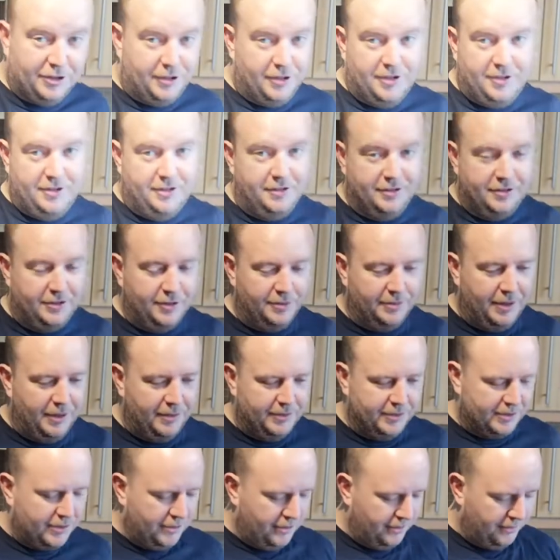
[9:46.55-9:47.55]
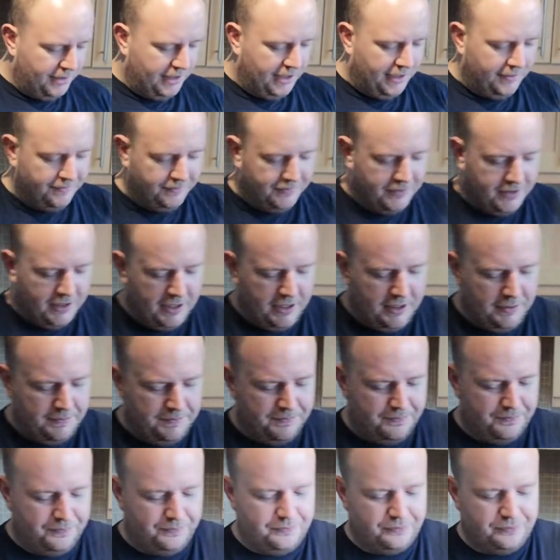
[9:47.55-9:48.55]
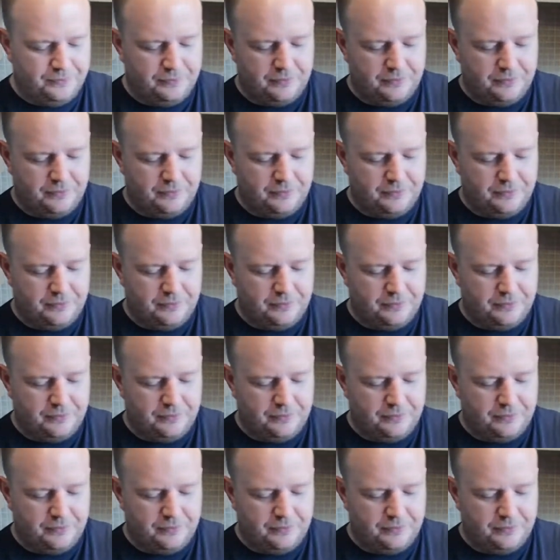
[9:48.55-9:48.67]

don't know where I was going with that.